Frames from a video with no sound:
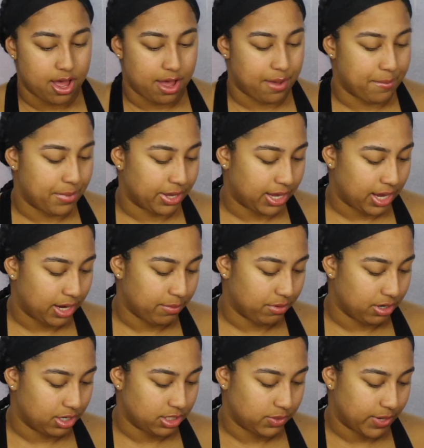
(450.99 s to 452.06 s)
Again, I'm
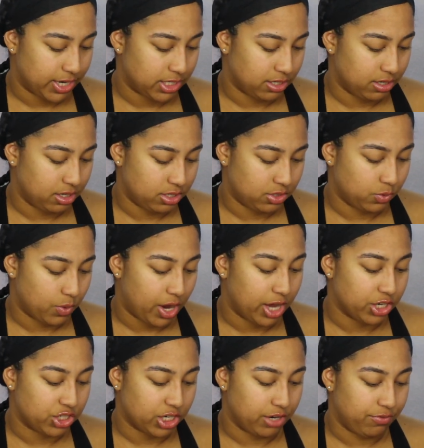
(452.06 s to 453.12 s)
going to
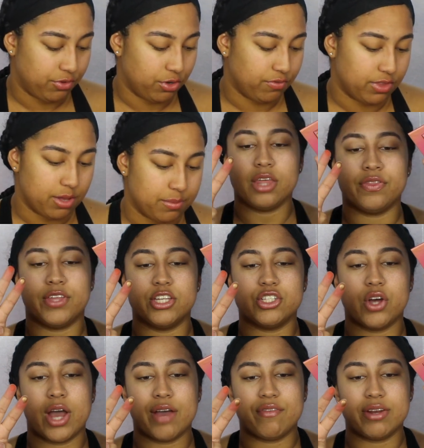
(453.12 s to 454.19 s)
swatch a few of them. These
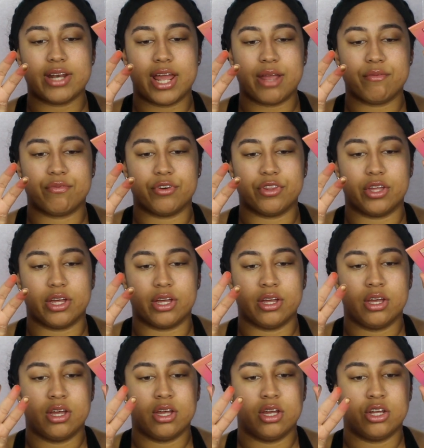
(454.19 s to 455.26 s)
don't have a name for
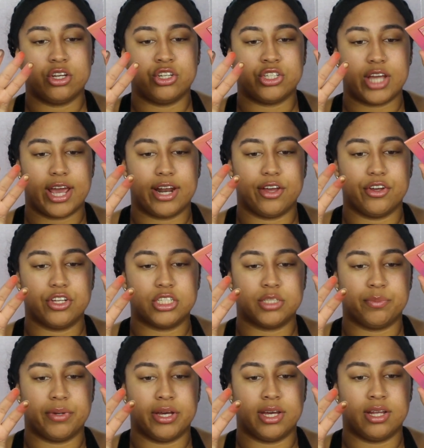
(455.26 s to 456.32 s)
the
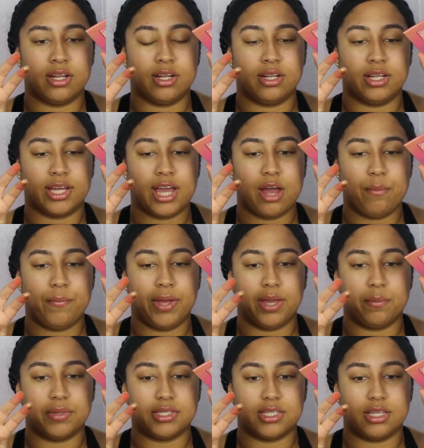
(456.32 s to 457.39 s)
shadows, but look how
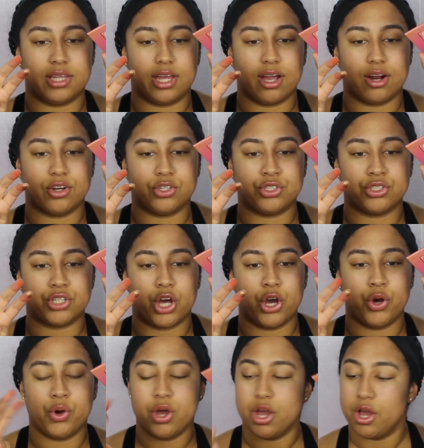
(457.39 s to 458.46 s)
pigmented they are.
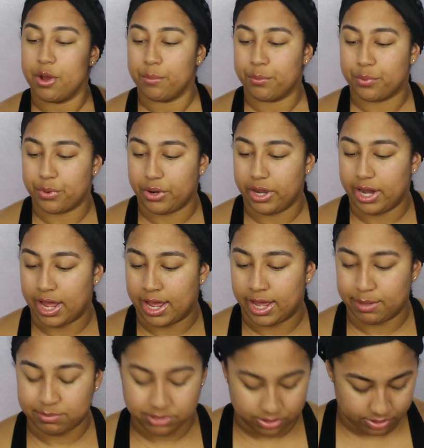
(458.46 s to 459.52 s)
So pretty. I
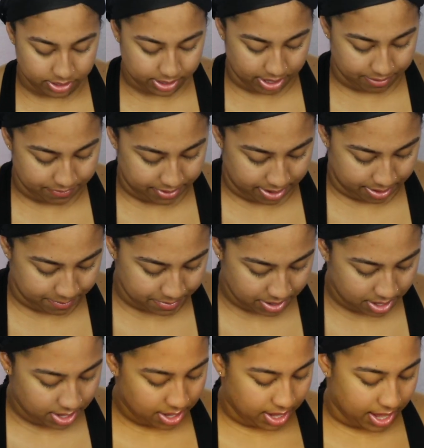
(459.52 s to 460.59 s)
absolutely love
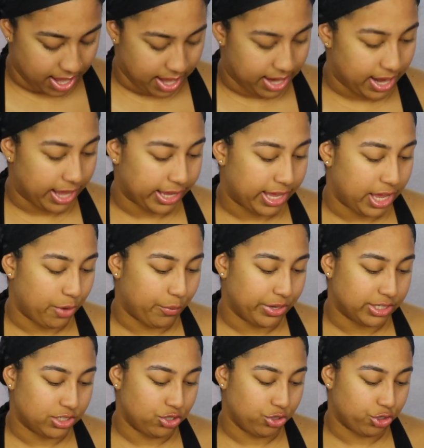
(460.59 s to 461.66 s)
them, and I can't
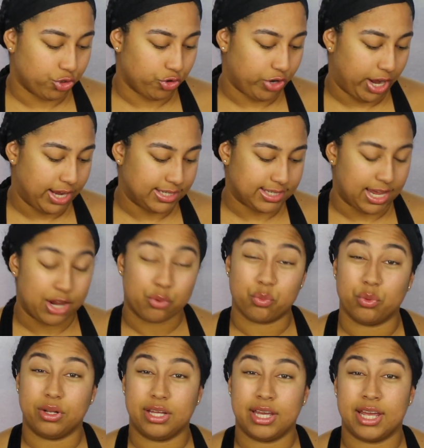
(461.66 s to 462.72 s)
wait to create a
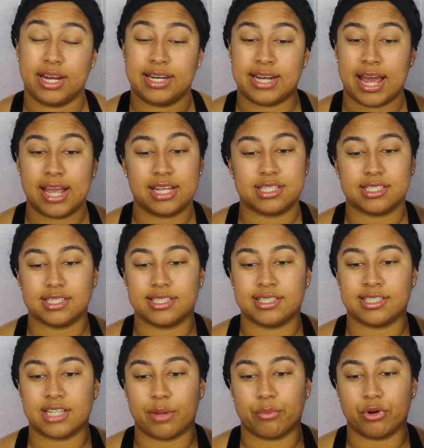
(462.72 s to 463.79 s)
really nice
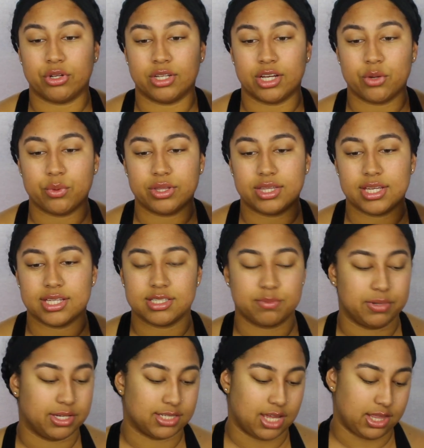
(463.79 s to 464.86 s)
summer look with this
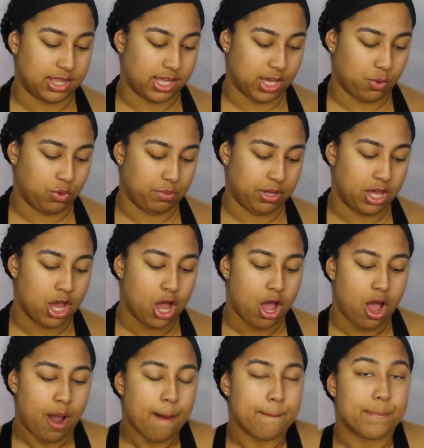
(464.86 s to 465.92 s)
because I think it would be
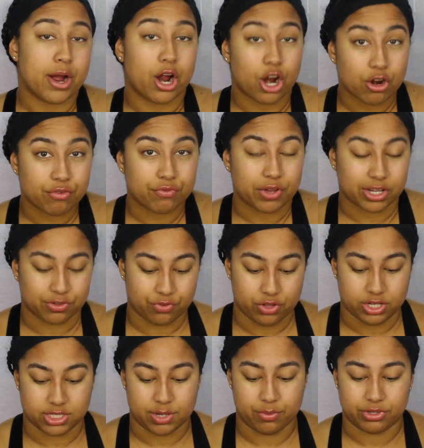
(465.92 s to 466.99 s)
perfect
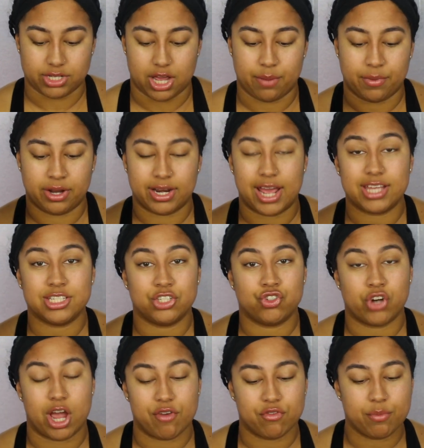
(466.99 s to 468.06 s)
for the summertime. A nice
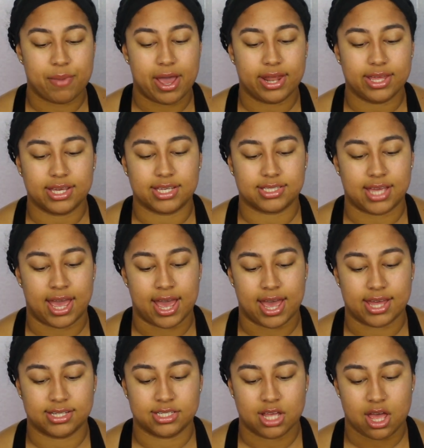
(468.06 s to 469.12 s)
travel palette because it
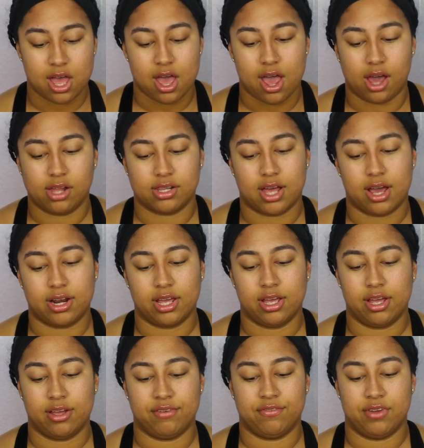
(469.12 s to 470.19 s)
has a lot
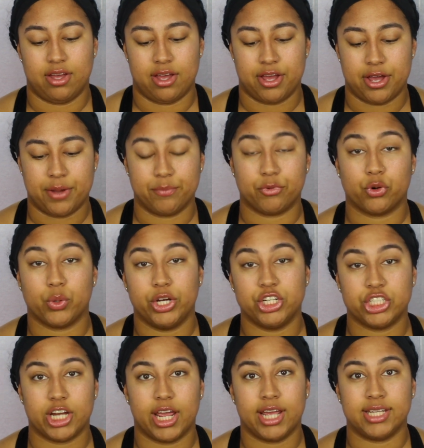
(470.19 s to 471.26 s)
of
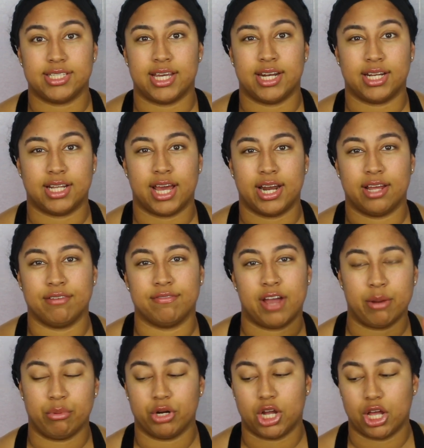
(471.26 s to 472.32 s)
crease shades and a lot of
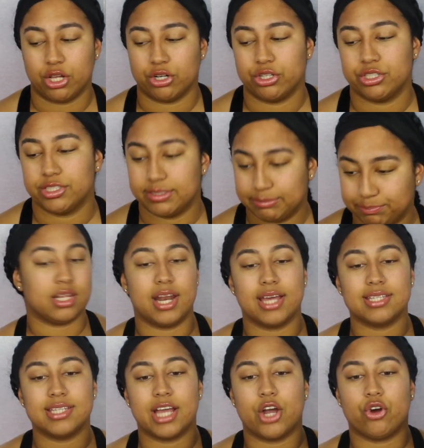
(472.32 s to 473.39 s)
vibrant colors. The
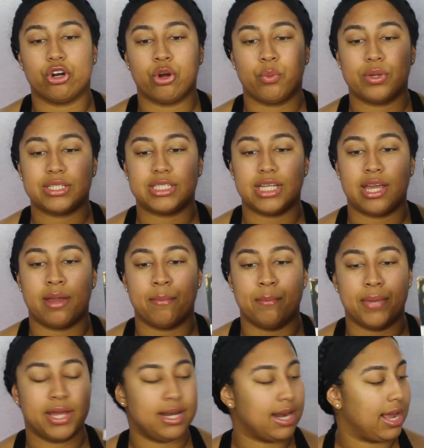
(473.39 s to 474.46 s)
next thing I ordered was the
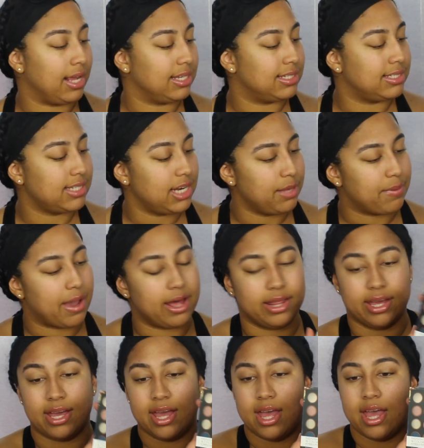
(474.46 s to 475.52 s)
Midnight City
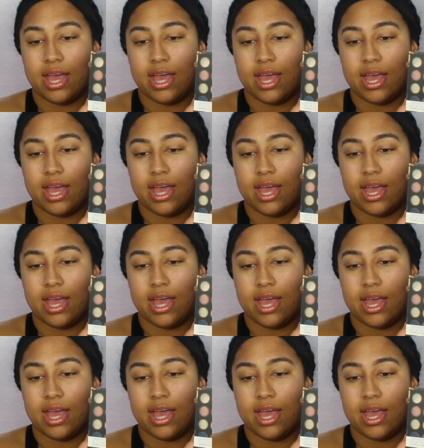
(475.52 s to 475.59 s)
palette.